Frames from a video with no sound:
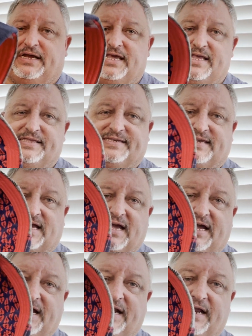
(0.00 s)

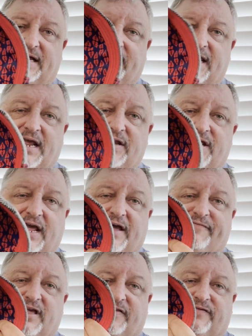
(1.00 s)
Inside, again, you
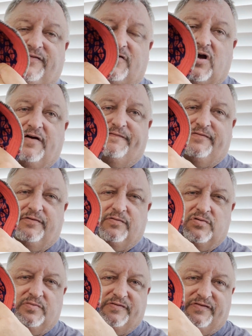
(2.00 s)
have that softer,
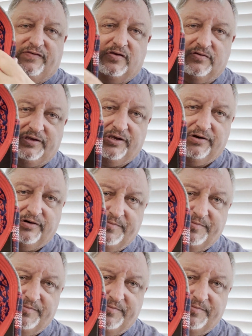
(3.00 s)
almost silkier